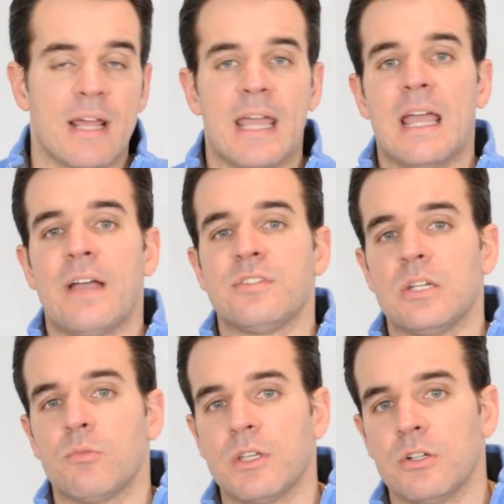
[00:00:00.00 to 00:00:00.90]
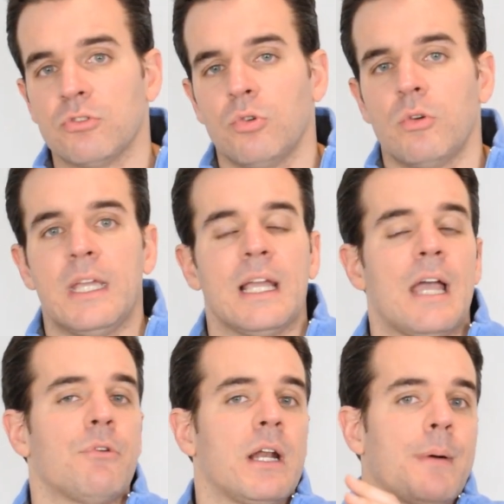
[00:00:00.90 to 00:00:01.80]
Hey, I've seen what you're doing. I
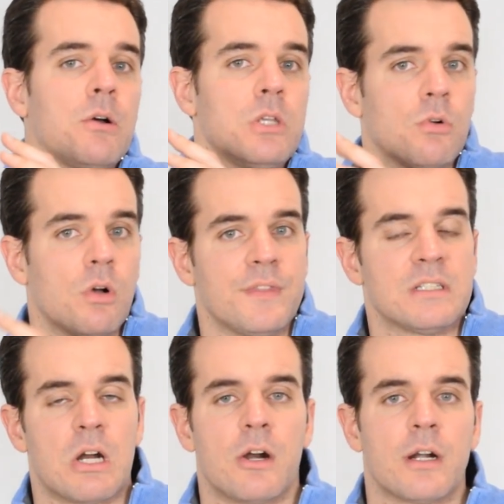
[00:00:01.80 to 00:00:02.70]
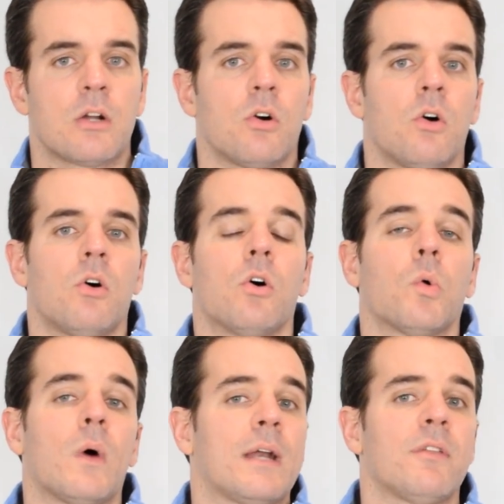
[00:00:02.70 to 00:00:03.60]
read about you on this article, or
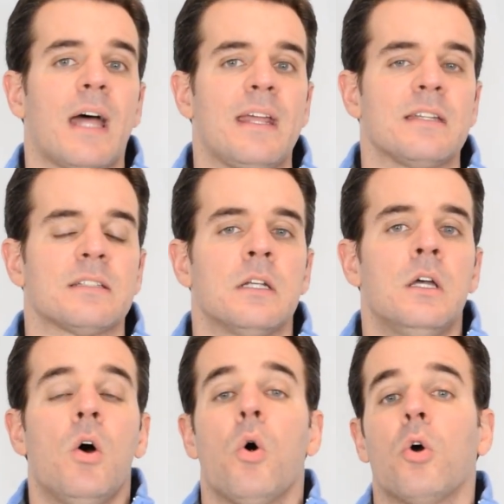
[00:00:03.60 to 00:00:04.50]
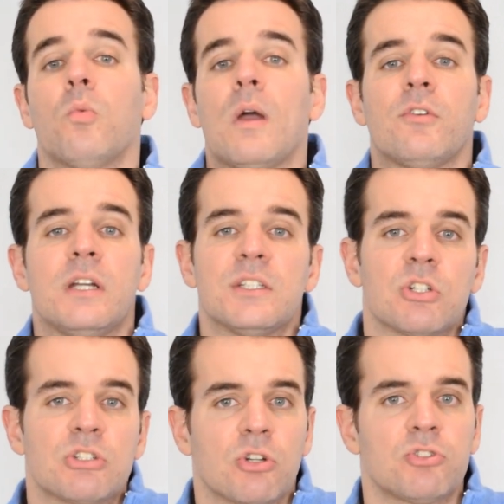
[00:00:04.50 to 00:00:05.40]
whatever that is, or whether it's
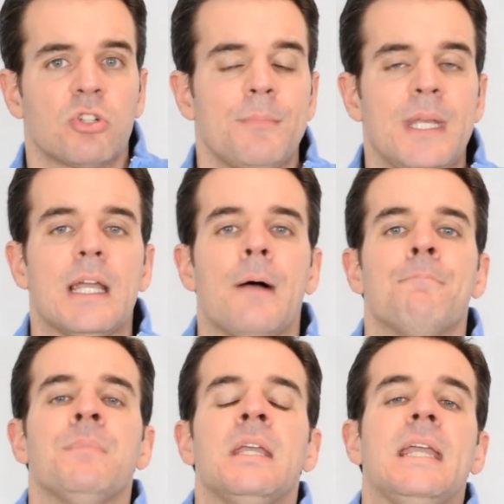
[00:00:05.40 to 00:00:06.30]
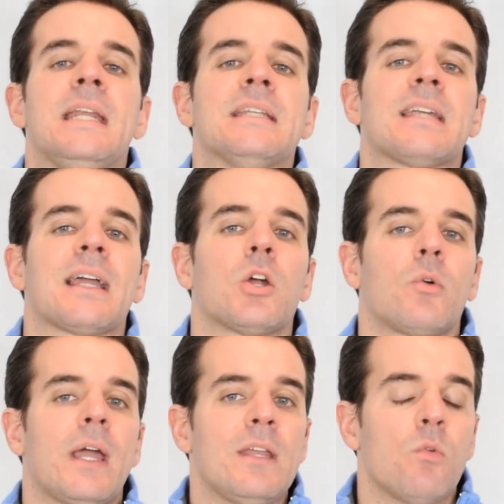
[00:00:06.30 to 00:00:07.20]
on social media. It is a
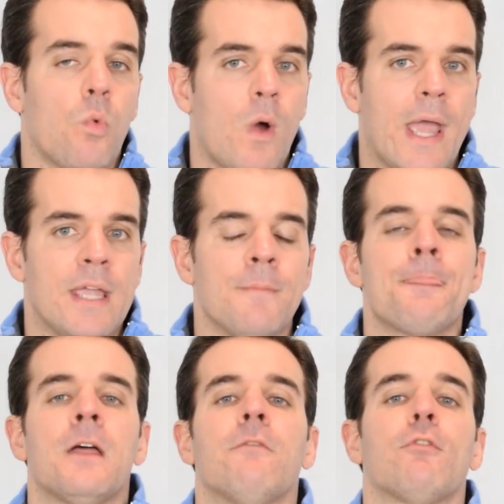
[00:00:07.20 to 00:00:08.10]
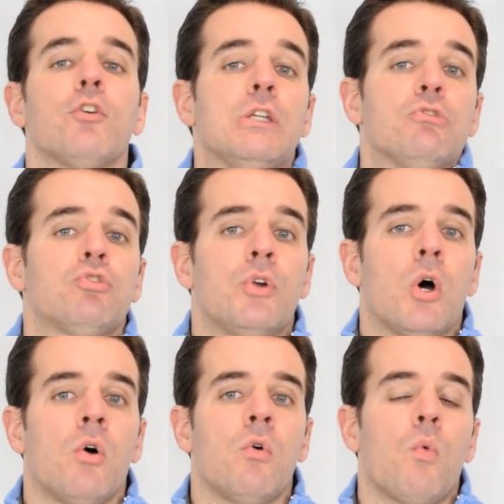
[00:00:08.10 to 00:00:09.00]
great way for you to
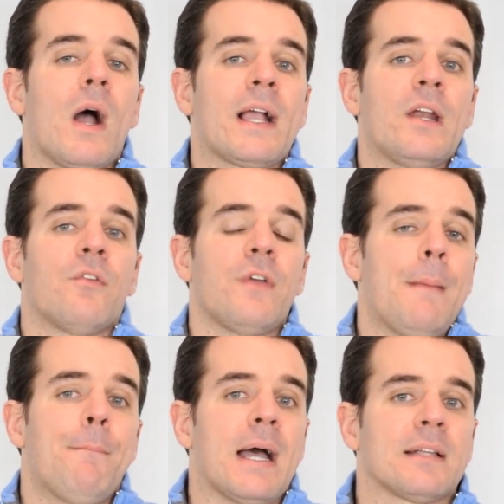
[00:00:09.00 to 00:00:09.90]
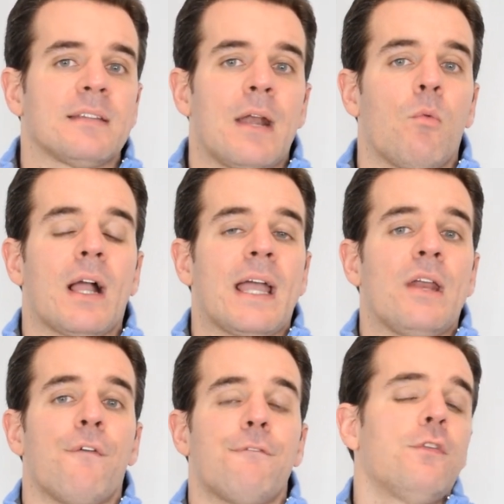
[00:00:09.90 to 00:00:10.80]
know what kind of impact and what kind
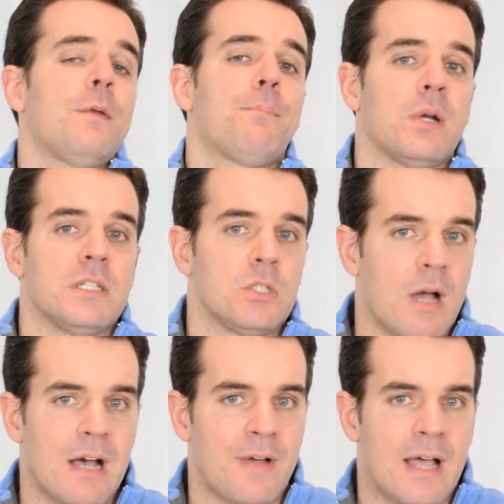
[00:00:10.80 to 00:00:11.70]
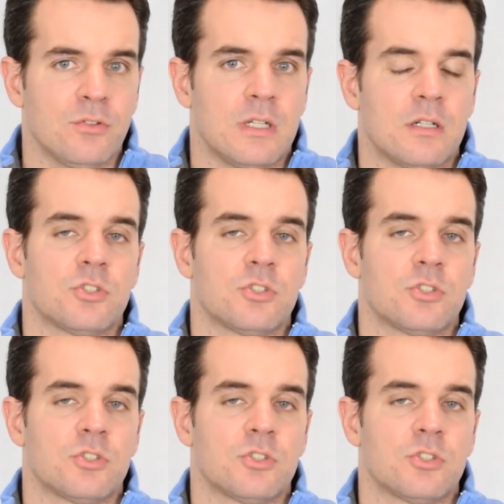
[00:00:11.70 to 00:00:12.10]
of footprint you have out there.